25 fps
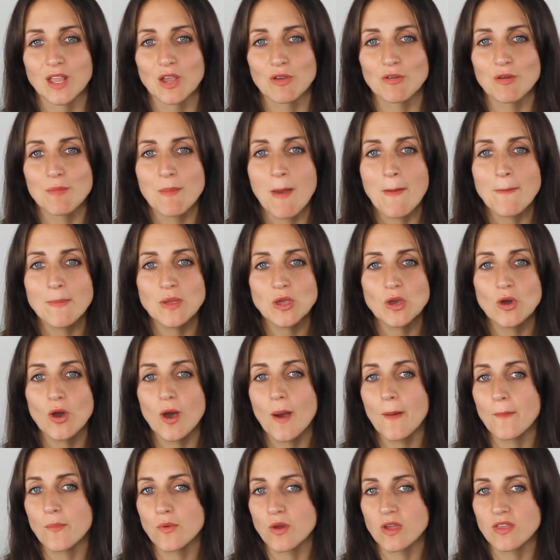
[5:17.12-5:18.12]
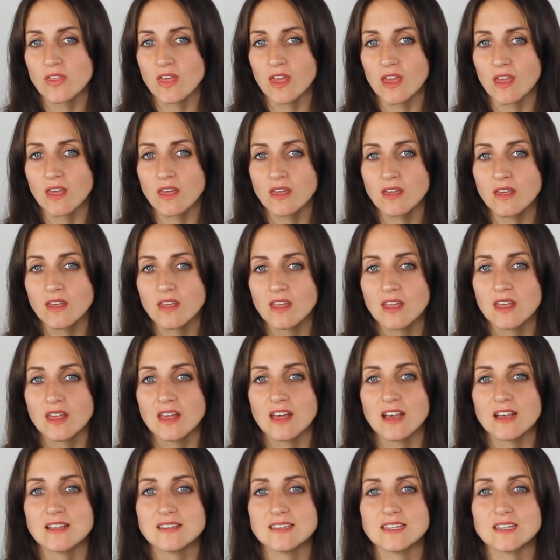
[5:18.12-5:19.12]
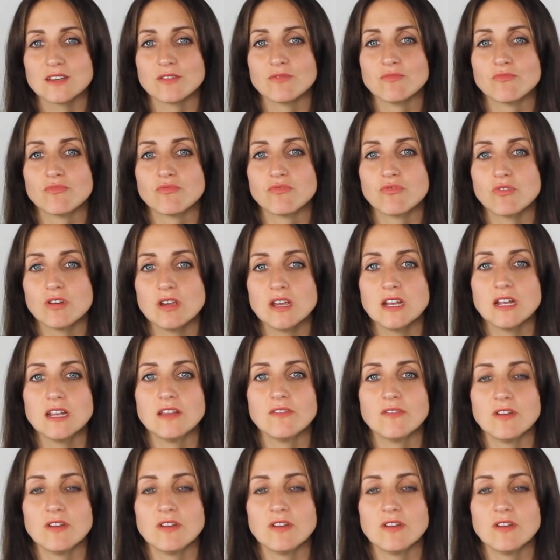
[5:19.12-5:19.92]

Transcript: Remember your upbreathing, as it can really,